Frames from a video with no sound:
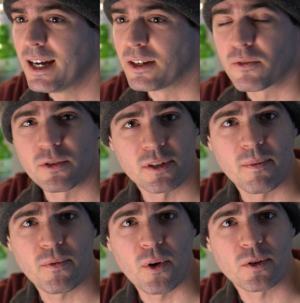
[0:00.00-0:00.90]
for
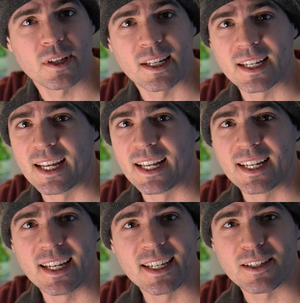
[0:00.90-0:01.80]
some folks it
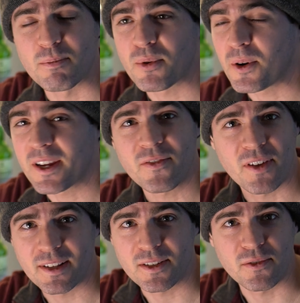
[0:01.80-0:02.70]
is a pretty
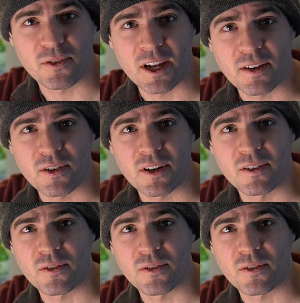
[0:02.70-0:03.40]
offensive flavor.